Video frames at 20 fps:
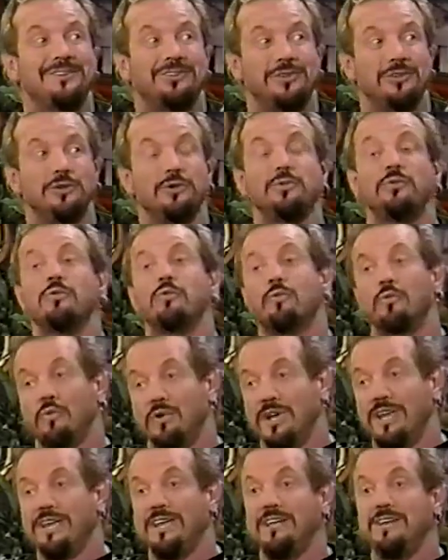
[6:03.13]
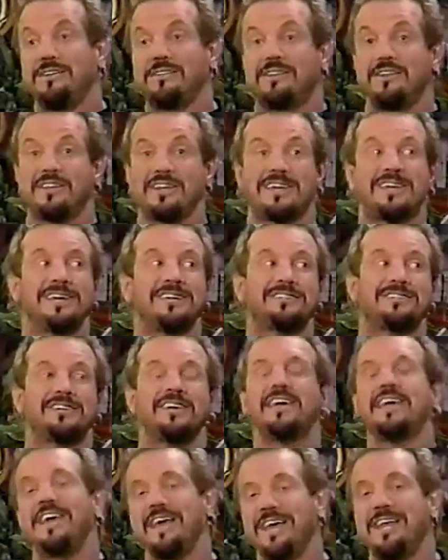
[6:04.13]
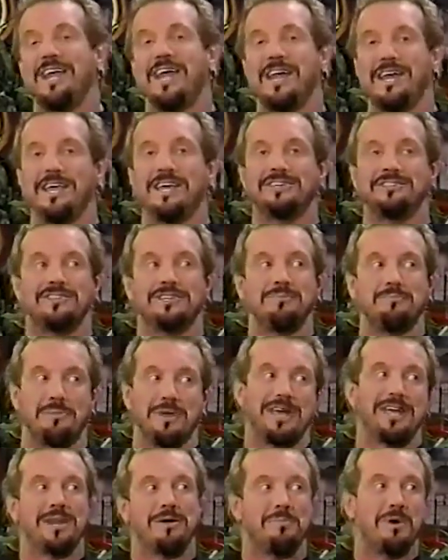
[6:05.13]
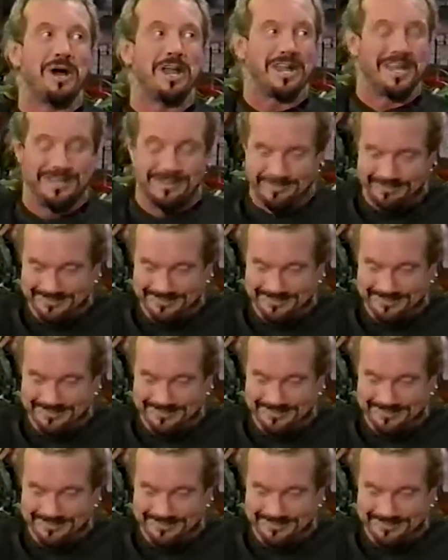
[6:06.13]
to read to the kids. It ain't easy being a bunny.